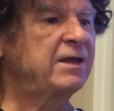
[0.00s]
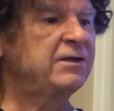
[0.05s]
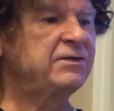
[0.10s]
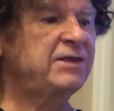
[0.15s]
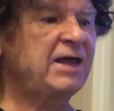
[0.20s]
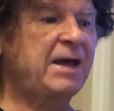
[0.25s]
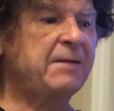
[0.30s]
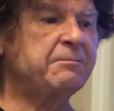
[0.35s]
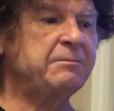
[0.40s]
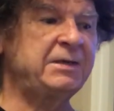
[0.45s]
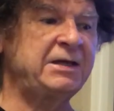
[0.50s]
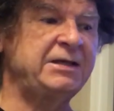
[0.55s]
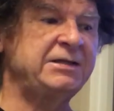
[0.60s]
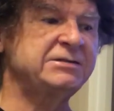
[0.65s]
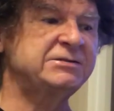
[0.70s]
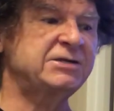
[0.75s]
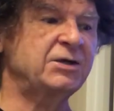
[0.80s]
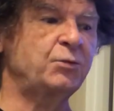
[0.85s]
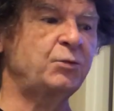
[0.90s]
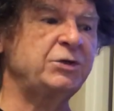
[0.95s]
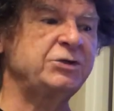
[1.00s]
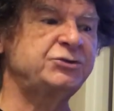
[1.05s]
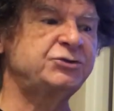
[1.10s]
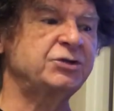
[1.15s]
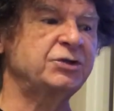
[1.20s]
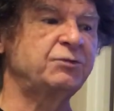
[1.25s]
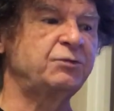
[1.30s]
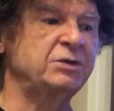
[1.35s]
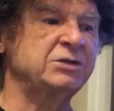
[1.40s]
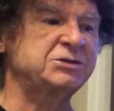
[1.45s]
That means that we
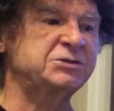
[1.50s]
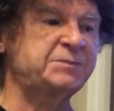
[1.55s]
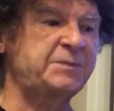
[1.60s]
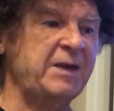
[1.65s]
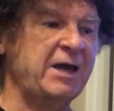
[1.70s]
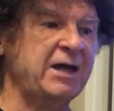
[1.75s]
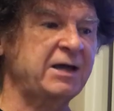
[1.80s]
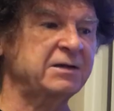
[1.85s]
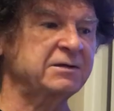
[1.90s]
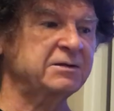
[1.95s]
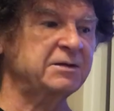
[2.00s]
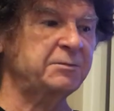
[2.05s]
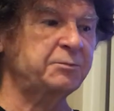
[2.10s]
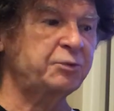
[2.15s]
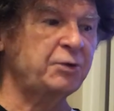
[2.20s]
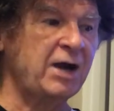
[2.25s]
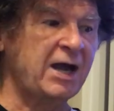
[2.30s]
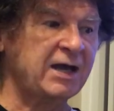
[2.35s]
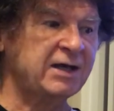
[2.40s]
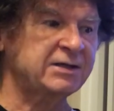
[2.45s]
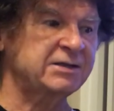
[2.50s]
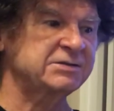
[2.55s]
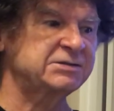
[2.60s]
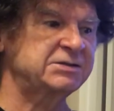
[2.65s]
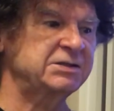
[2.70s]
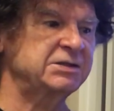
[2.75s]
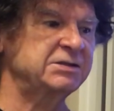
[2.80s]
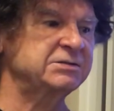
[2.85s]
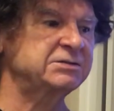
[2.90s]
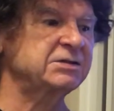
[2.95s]
should respect the
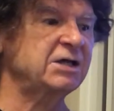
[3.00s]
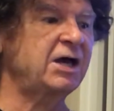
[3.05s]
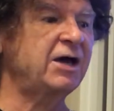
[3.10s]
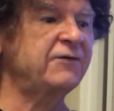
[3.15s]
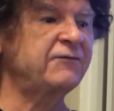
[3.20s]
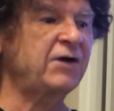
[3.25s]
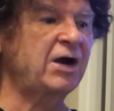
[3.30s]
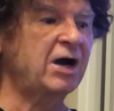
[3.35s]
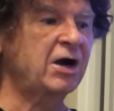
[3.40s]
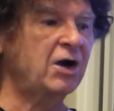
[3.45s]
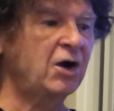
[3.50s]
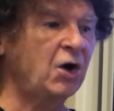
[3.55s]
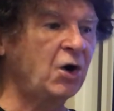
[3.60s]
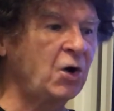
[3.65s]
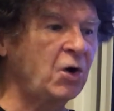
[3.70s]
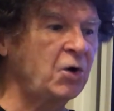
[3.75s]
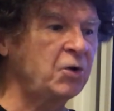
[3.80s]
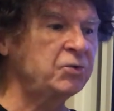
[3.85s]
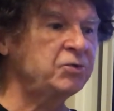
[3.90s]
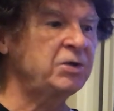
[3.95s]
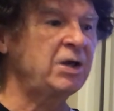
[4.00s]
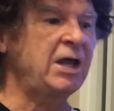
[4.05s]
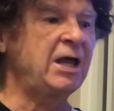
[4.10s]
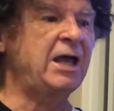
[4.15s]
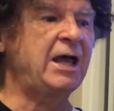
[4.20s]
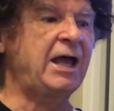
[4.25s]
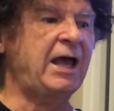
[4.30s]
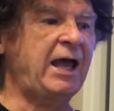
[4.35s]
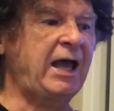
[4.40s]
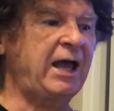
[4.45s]
practices of our own
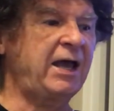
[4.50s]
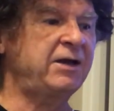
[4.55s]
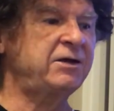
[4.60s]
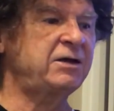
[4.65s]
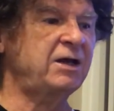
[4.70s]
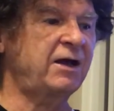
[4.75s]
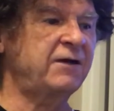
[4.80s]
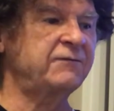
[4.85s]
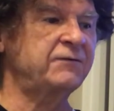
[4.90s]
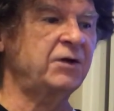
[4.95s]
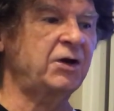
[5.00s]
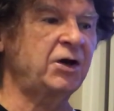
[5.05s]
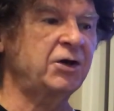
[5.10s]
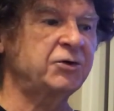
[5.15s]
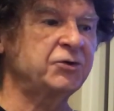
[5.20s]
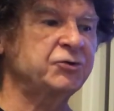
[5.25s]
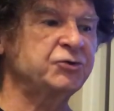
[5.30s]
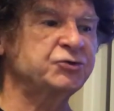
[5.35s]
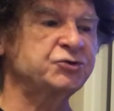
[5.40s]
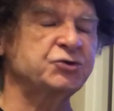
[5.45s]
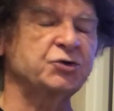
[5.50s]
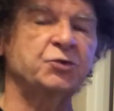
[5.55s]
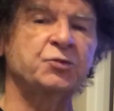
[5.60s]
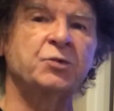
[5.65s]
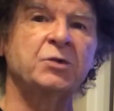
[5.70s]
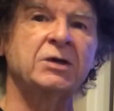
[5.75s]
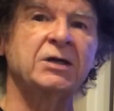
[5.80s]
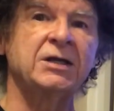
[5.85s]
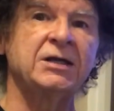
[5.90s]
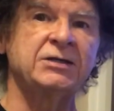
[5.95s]
and of others'
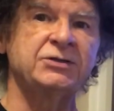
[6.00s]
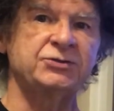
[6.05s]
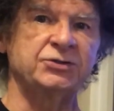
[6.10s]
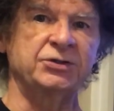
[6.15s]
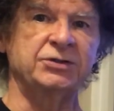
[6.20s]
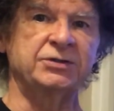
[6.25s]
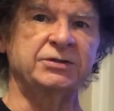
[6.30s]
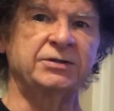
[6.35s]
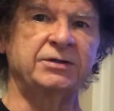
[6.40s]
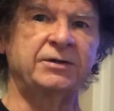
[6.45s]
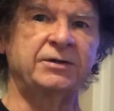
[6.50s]
religion.